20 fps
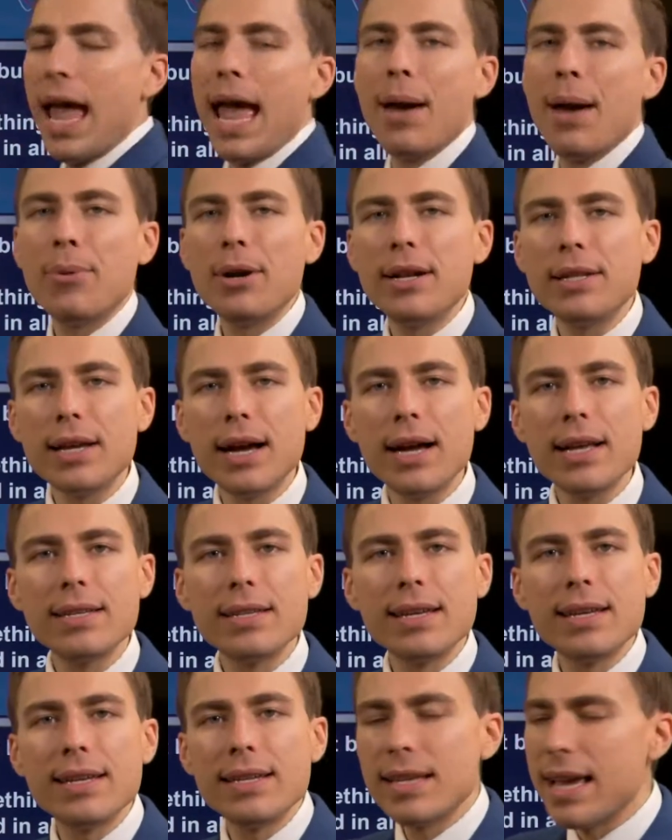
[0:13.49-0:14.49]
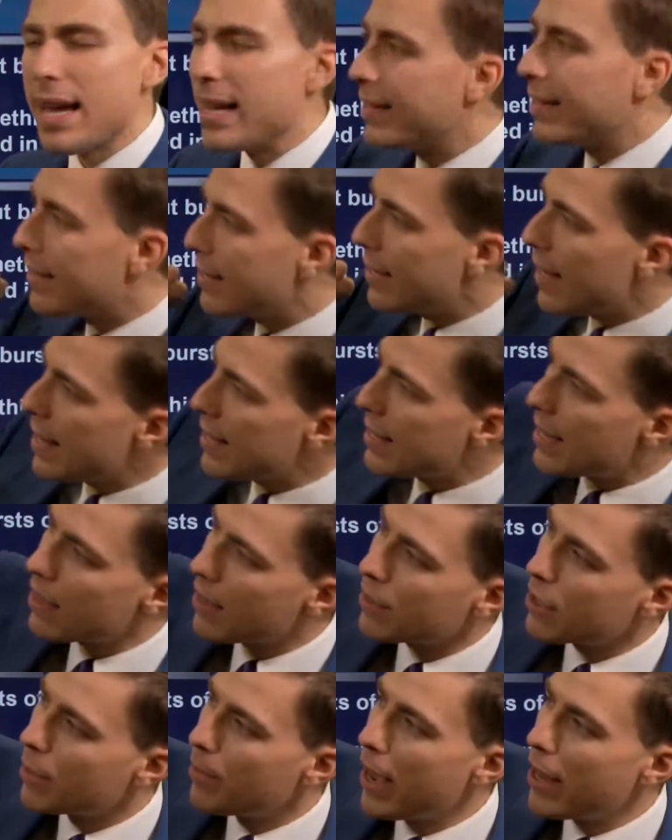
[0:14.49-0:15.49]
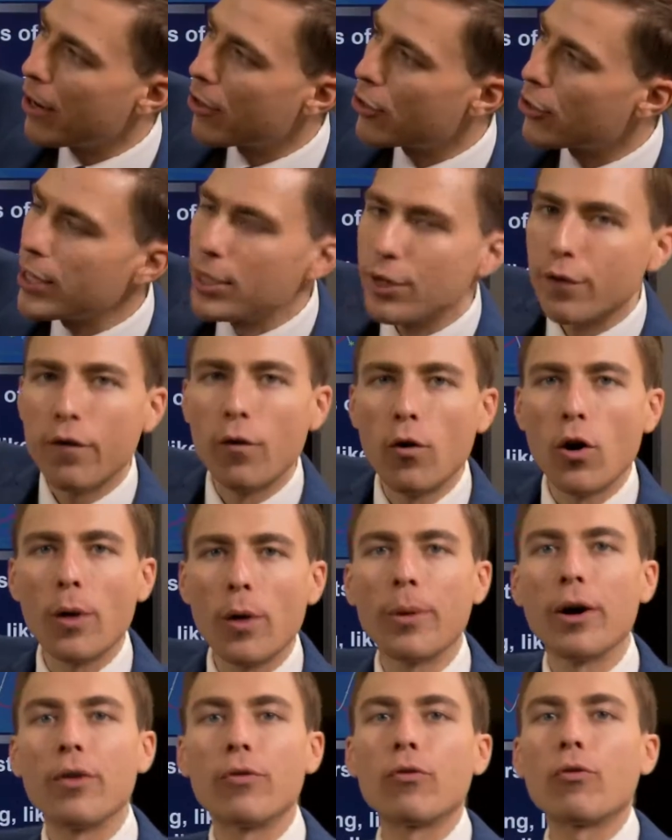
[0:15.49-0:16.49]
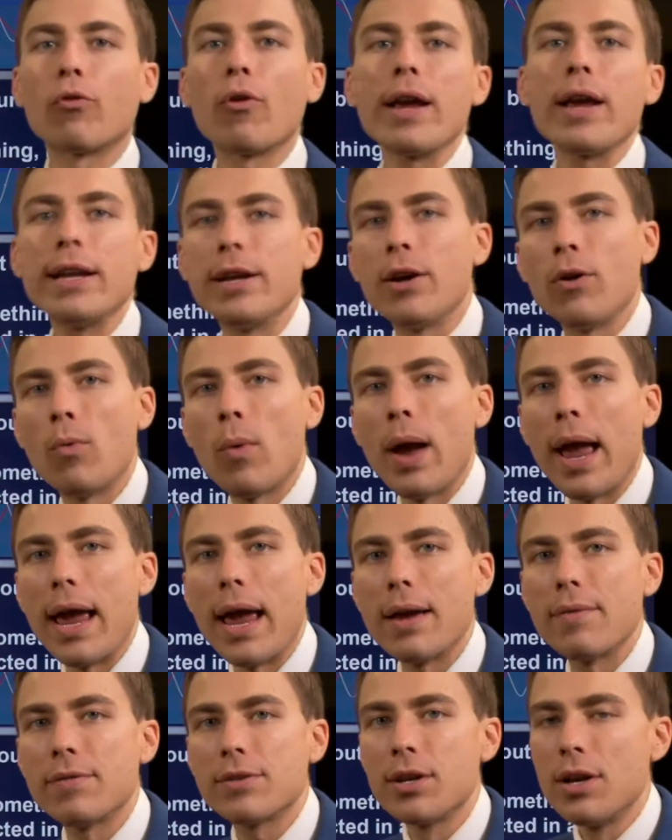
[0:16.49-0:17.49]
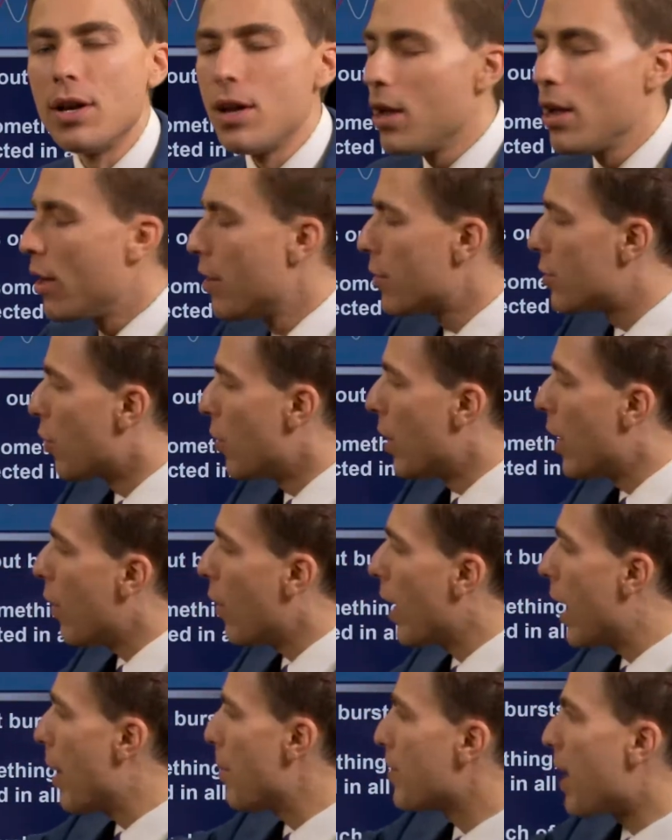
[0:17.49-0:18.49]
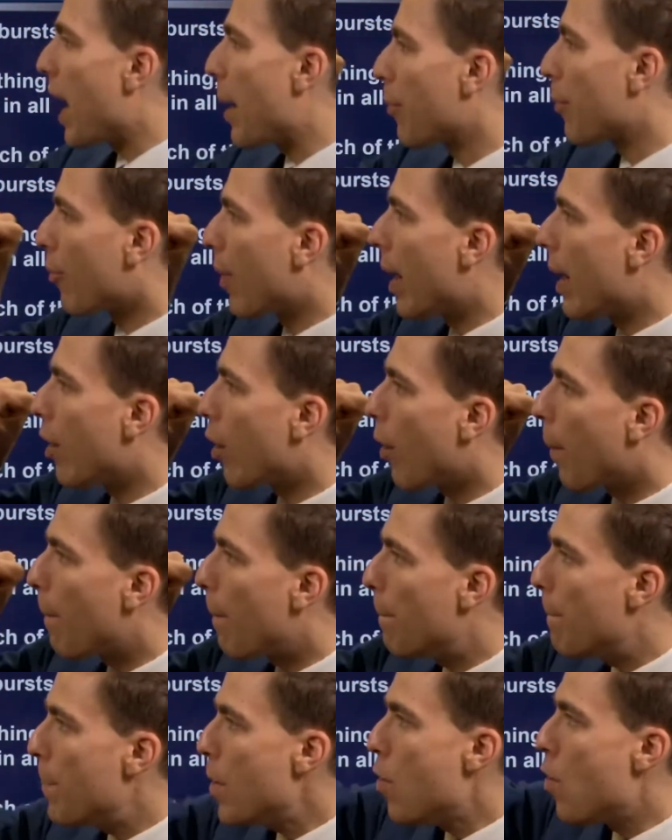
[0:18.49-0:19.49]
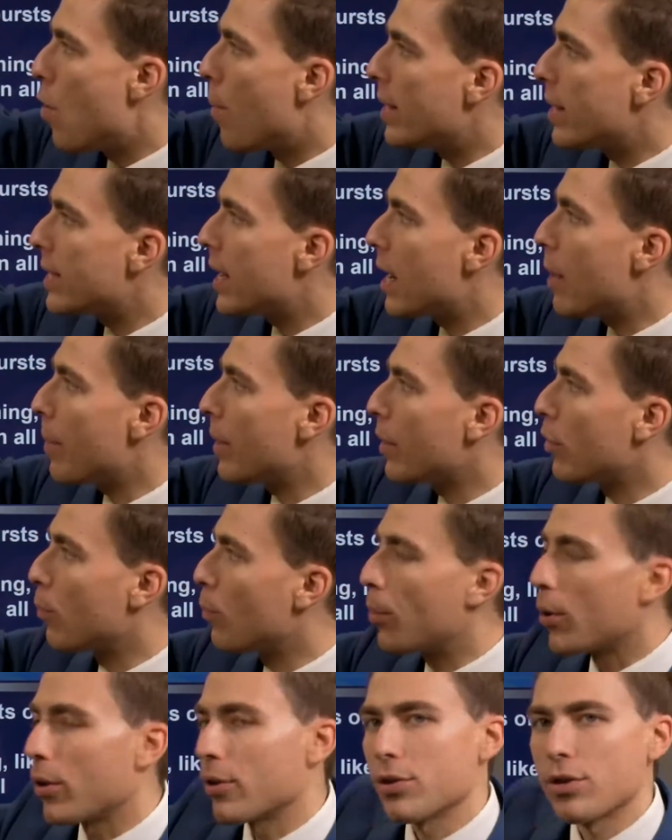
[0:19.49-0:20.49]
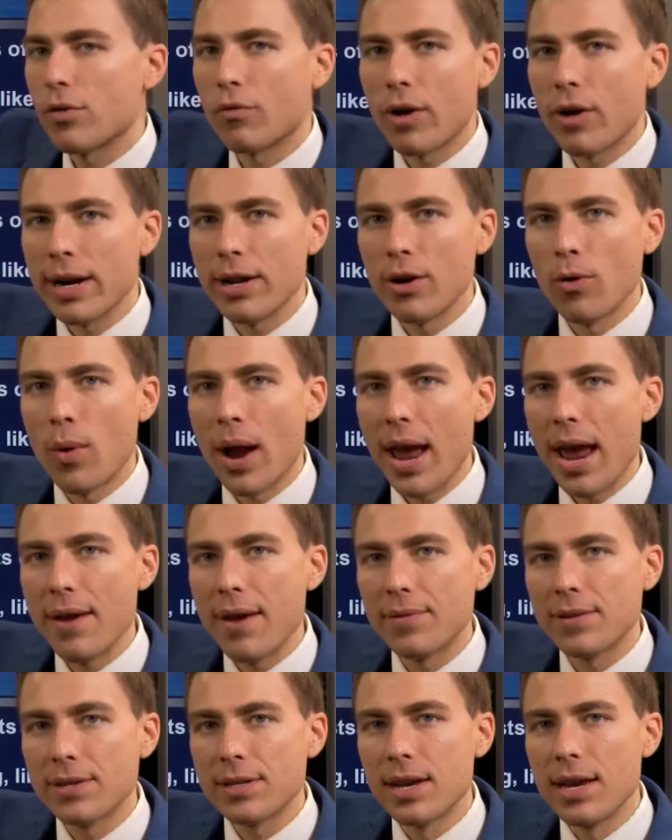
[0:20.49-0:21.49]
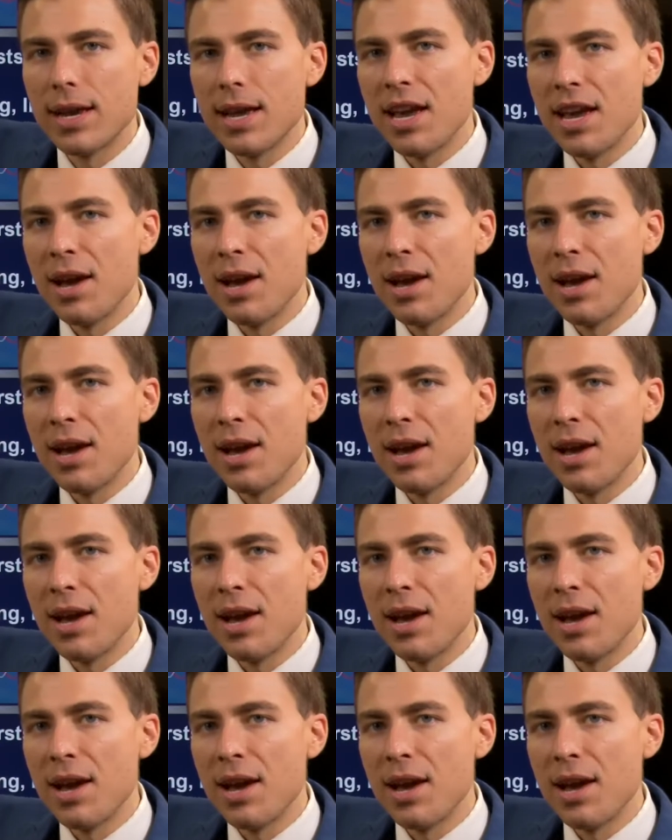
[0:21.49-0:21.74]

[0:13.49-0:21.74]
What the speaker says: And what it does is it sends out some energy in the form of radio waves. So here I am, Doppler radar, boom, I sent out my little burst of radio waves.